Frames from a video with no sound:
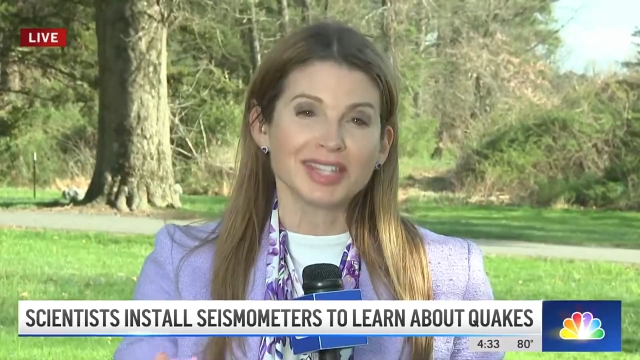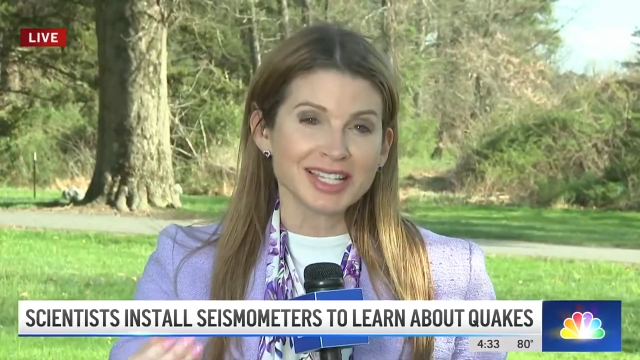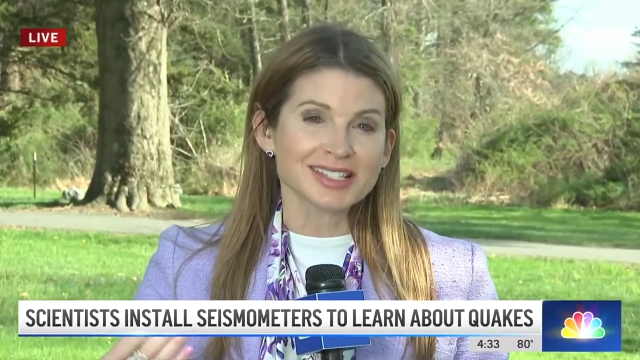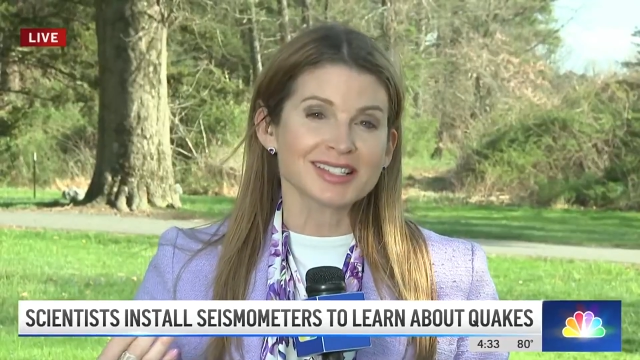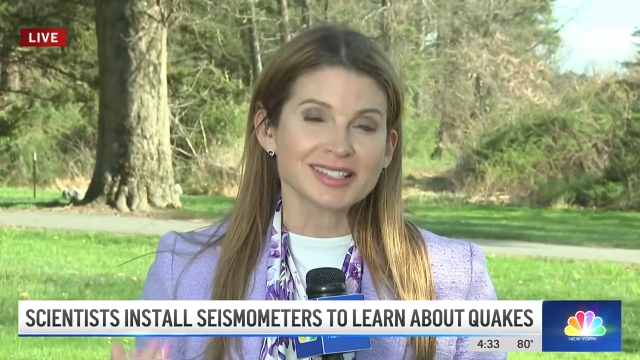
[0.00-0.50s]
And
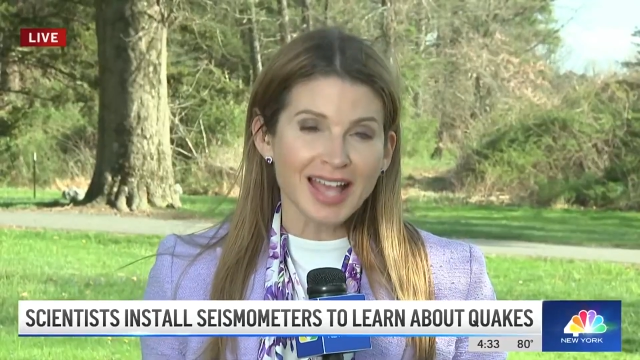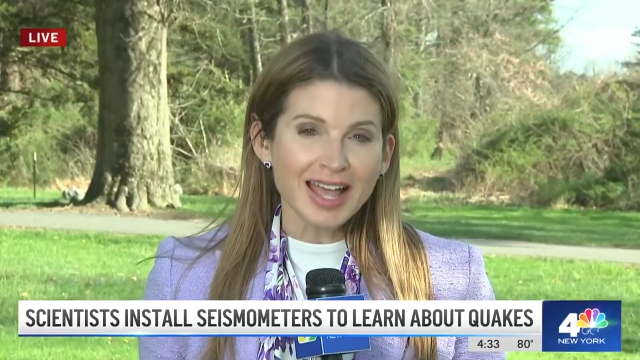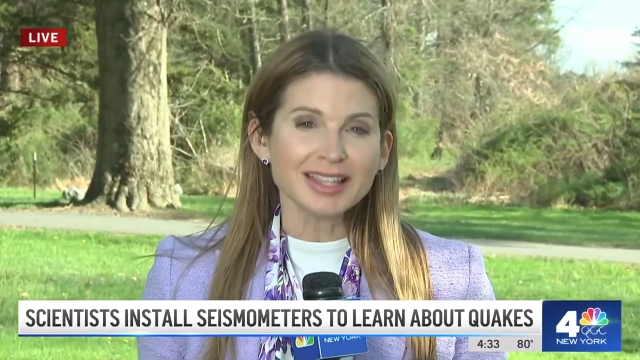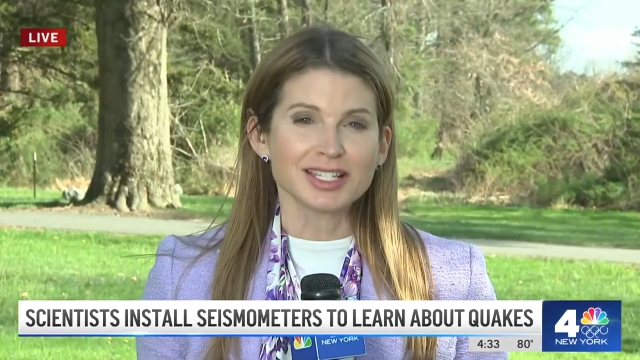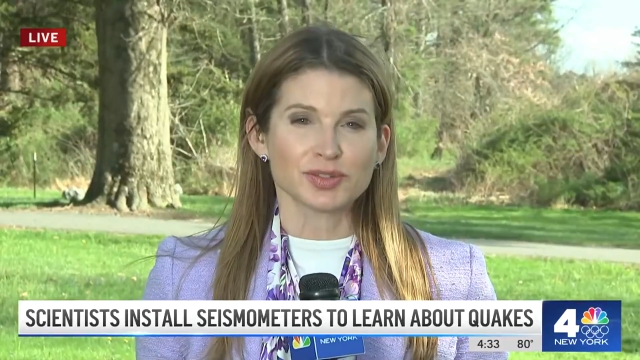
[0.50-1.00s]
that's a
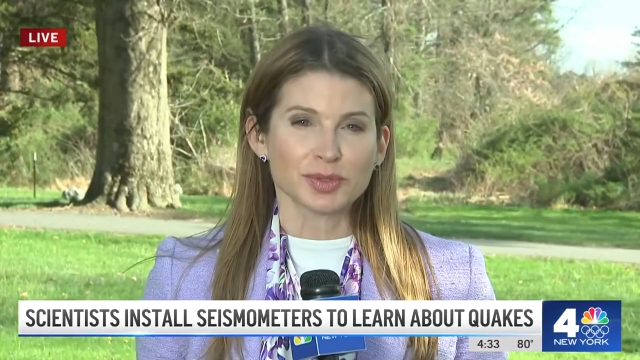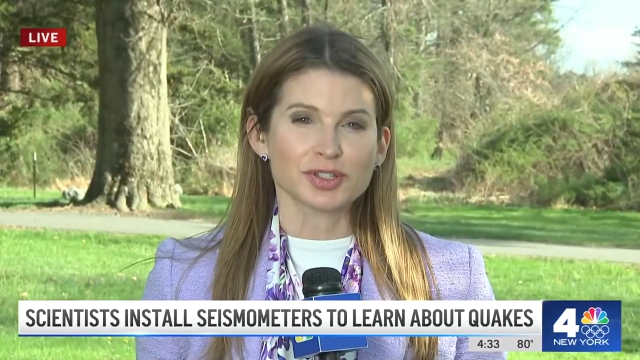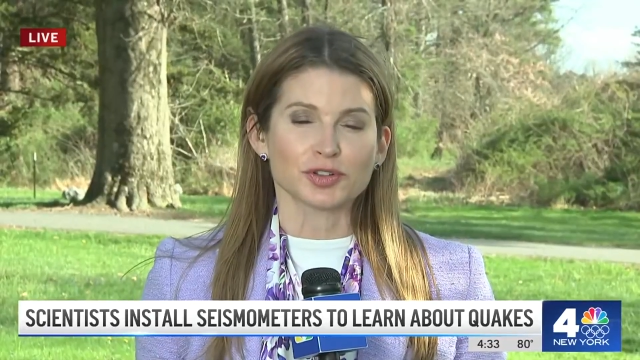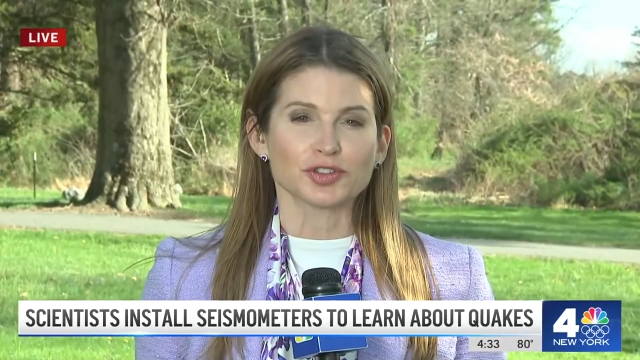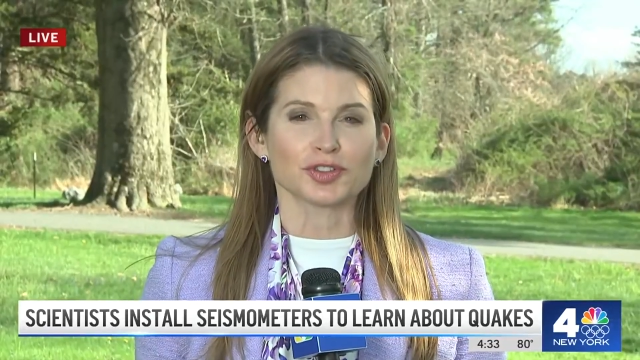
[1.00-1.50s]
sign, these
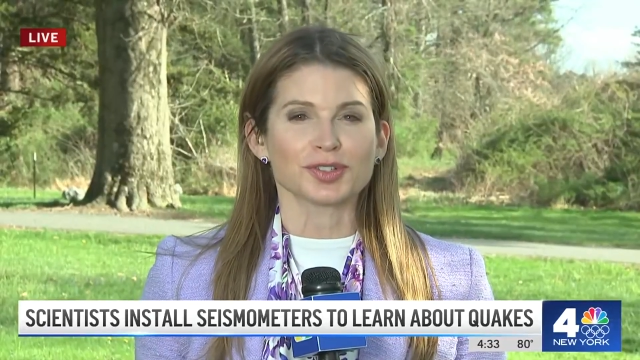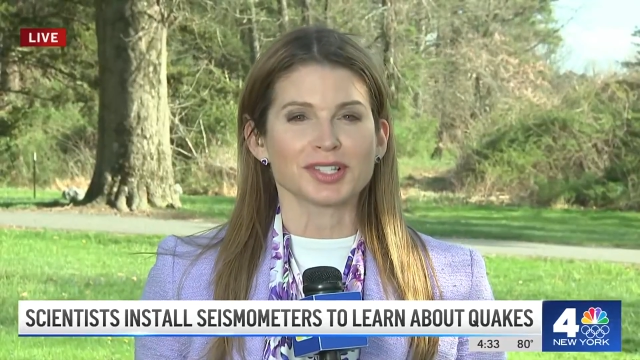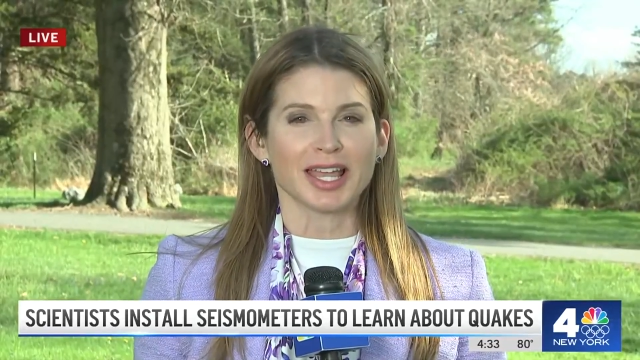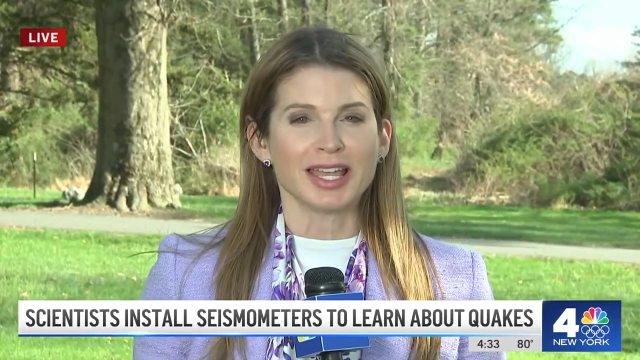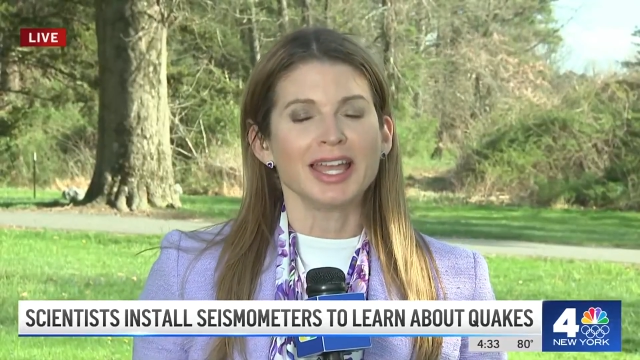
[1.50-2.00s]
researchers
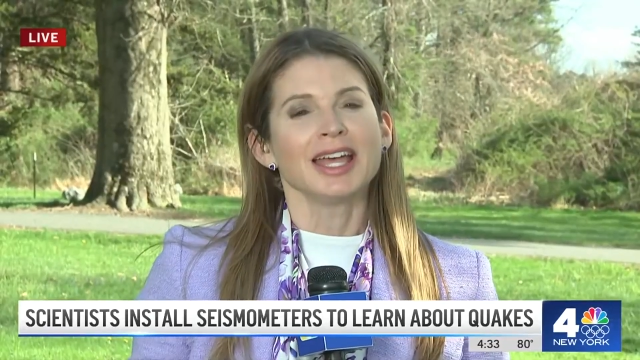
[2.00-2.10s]
say,